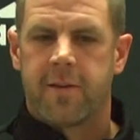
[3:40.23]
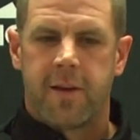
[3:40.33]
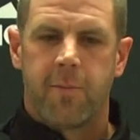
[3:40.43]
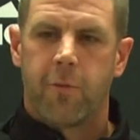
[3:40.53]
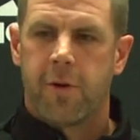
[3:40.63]

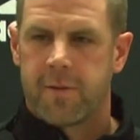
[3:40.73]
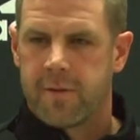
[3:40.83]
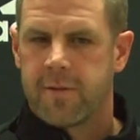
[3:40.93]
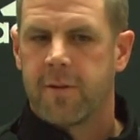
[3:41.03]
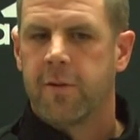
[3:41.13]
team
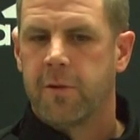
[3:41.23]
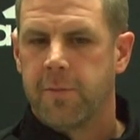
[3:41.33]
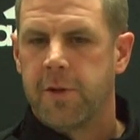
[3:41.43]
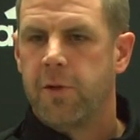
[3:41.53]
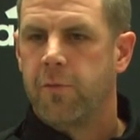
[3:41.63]
runs is a little
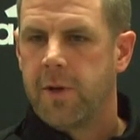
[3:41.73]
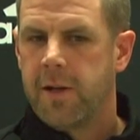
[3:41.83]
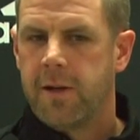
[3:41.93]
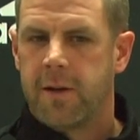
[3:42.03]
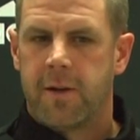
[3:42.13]
bit
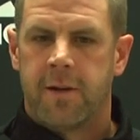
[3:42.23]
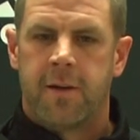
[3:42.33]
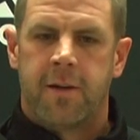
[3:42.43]
unique.